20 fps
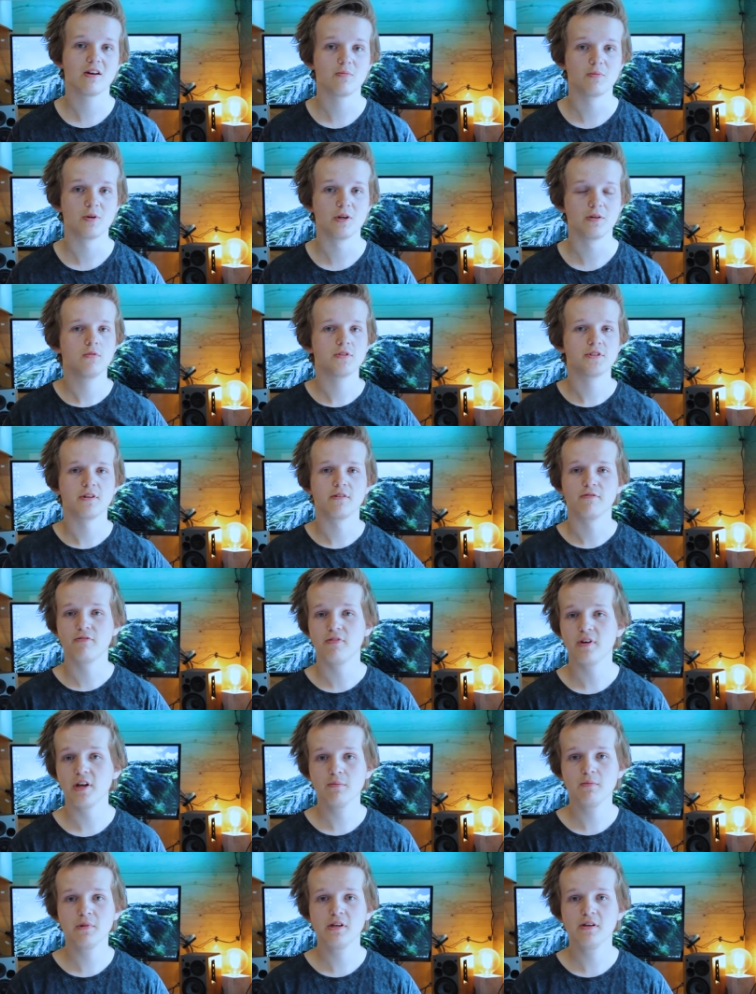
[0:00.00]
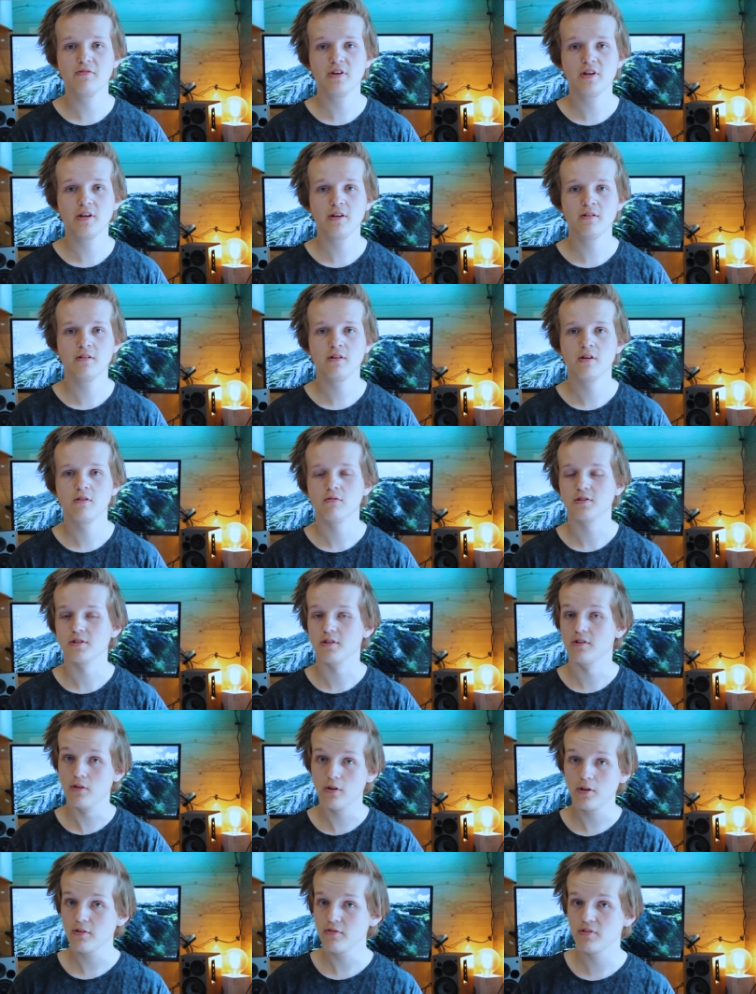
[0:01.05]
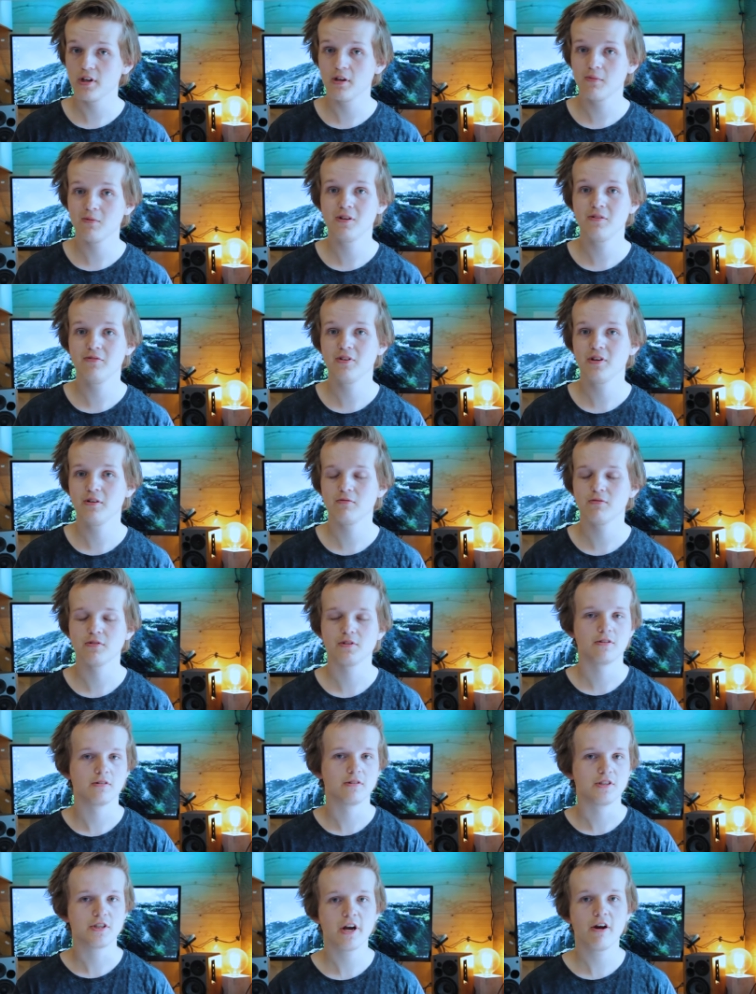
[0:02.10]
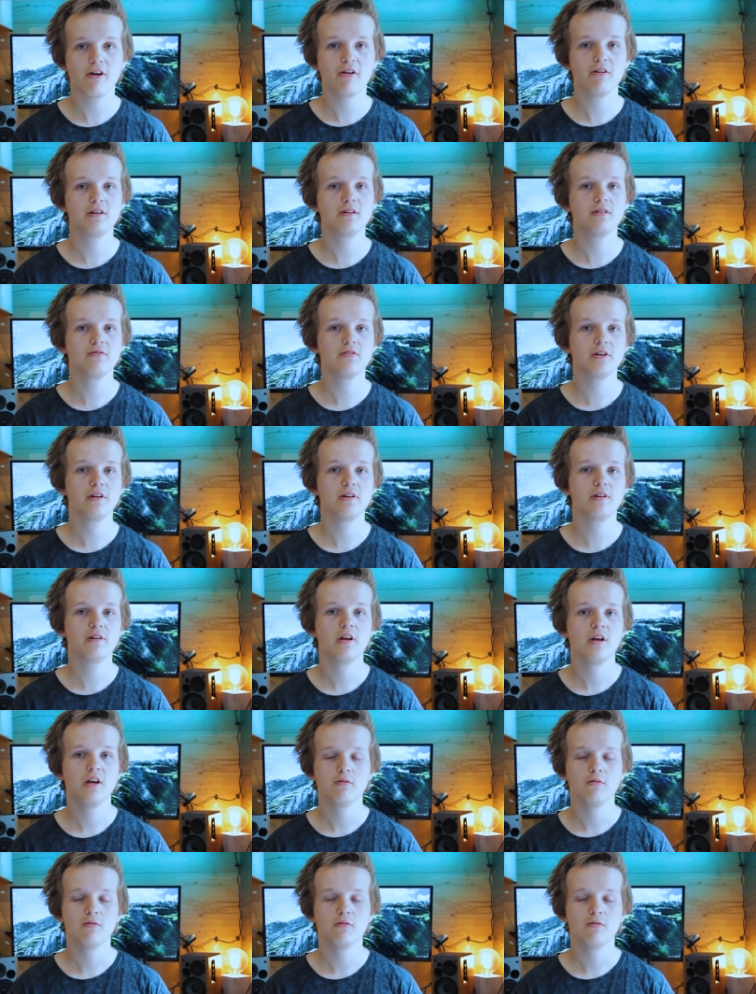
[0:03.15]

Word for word: meet. Was it a family event? Was it not a family event? Was it a charity event?